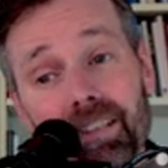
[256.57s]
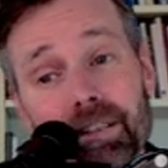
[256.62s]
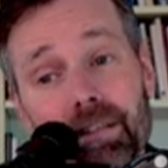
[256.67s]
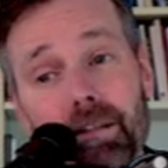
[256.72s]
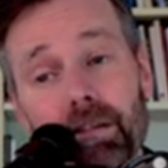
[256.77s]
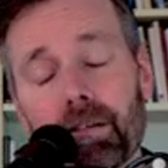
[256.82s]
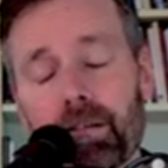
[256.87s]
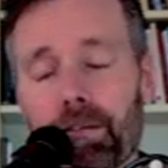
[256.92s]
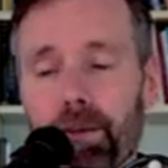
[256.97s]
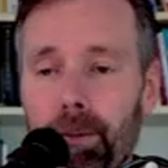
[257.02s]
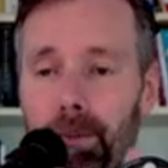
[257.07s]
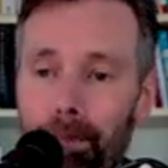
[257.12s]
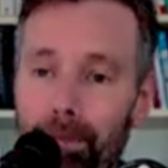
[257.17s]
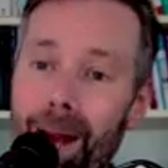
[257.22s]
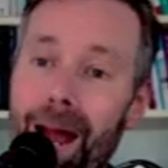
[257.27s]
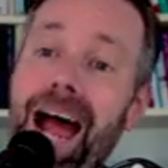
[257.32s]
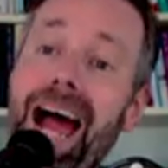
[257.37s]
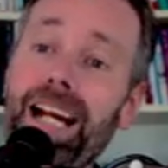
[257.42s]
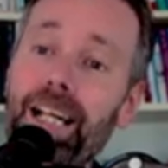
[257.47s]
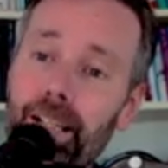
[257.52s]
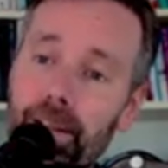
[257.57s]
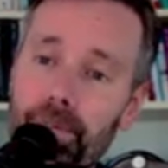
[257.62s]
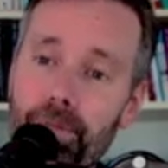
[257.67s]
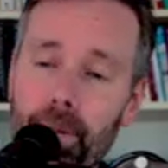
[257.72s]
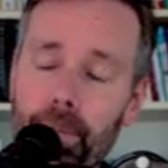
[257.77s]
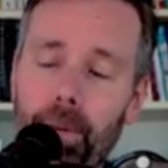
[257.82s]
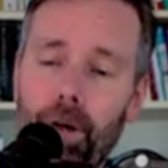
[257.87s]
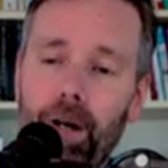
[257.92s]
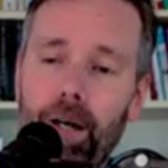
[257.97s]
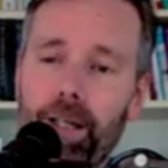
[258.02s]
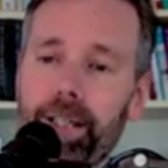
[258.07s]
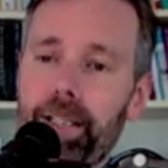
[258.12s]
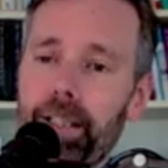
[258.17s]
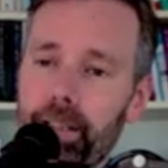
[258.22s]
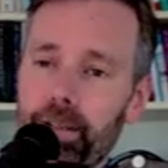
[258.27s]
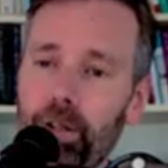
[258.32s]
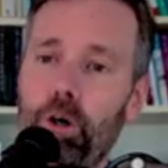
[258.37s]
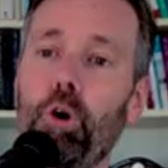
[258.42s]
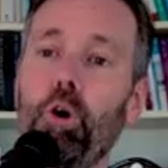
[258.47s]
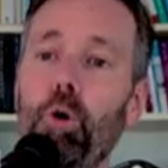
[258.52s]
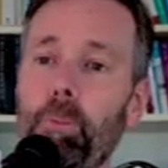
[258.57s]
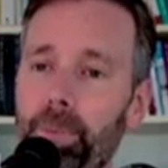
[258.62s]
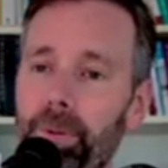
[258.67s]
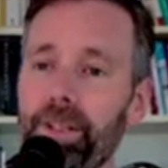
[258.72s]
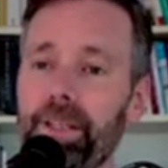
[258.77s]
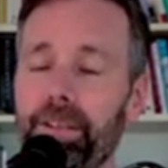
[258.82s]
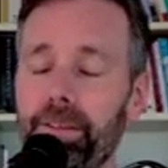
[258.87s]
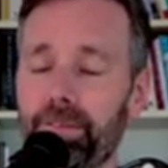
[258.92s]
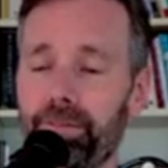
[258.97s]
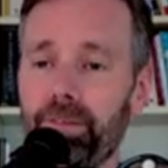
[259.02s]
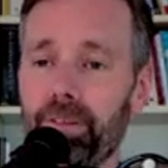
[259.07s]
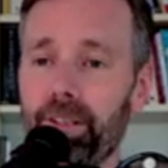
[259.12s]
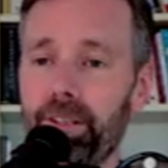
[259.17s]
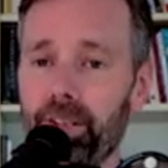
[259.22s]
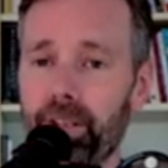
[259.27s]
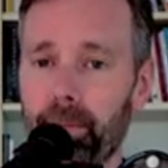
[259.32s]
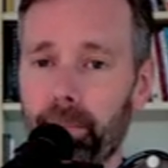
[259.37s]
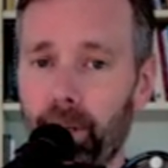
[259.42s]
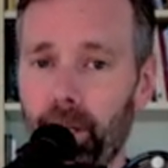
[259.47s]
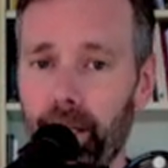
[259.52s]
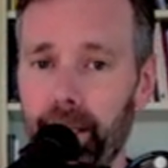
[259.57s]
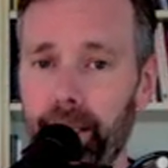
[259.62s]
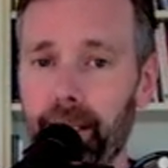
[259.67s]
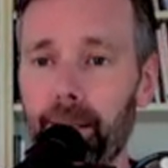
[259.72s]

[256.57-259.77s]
the back of the body and opening the front of the body.